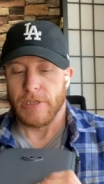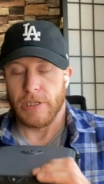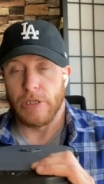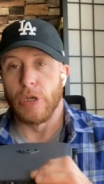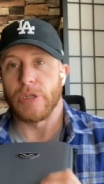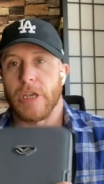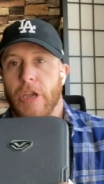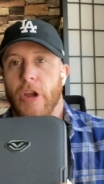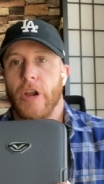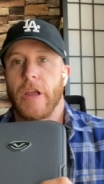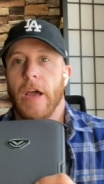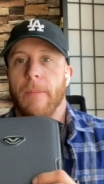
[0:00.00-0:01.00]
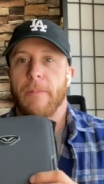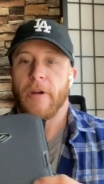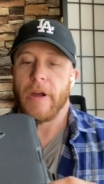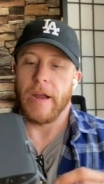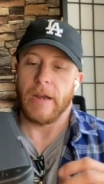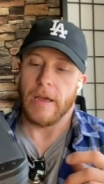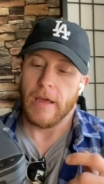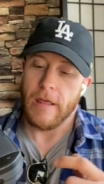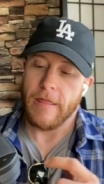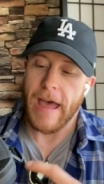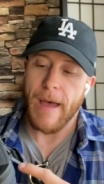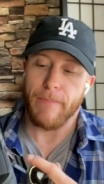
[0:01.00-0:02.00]
new security upgrade,
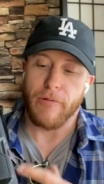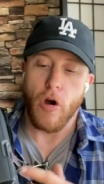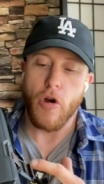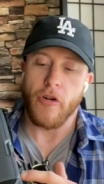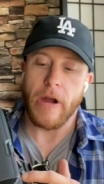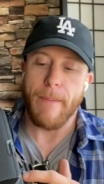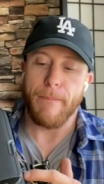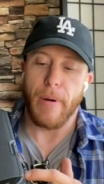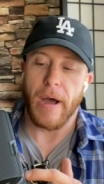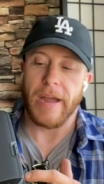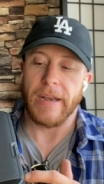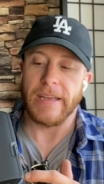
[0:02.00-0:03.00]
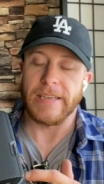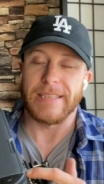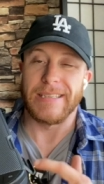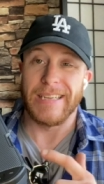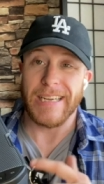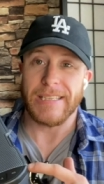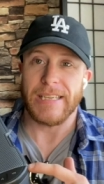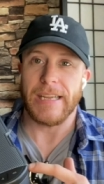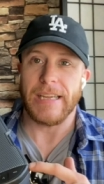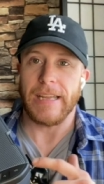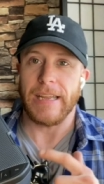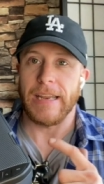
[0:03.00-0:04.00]
that program button is
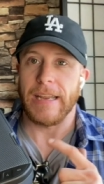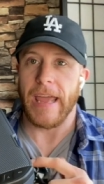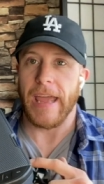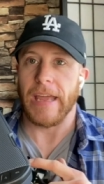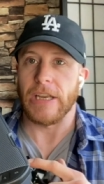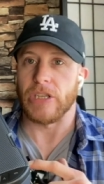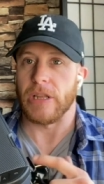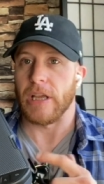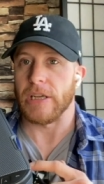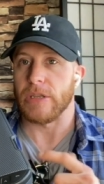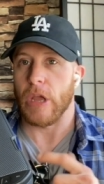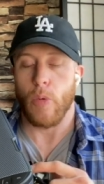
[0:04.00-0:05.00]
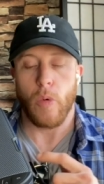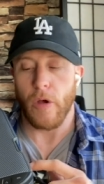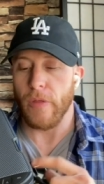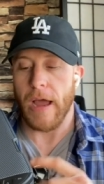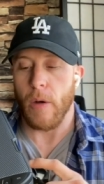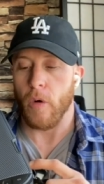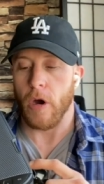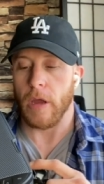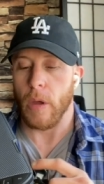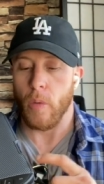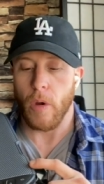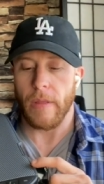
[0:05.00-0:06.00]
disengaged. It does, it will not work.
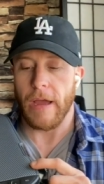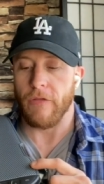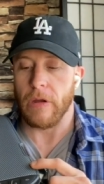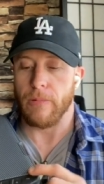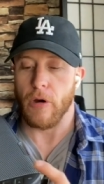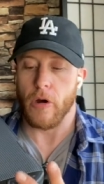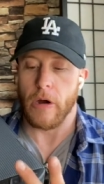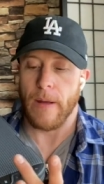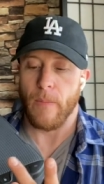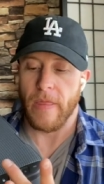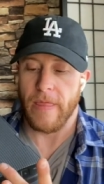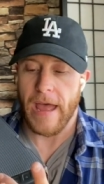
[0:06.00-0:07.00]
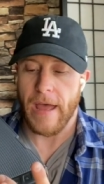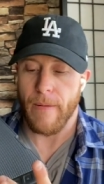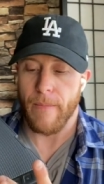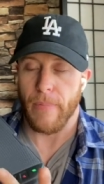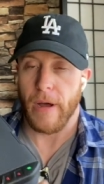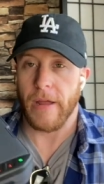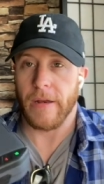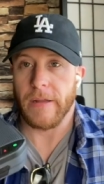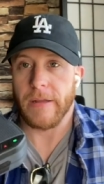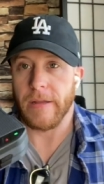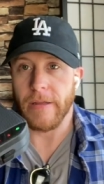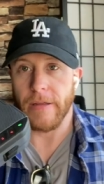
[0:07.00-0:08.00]
It will not reprogram when that button
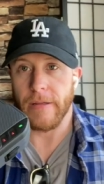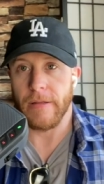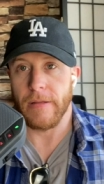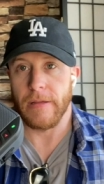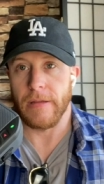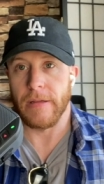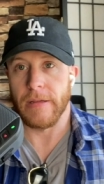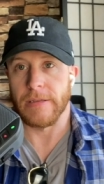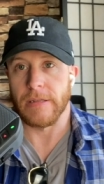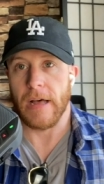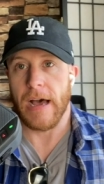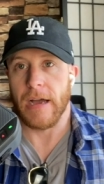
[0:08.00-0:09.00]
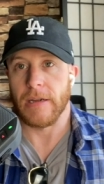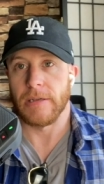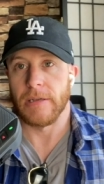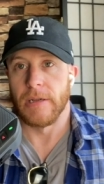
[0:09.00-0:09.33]
is locked.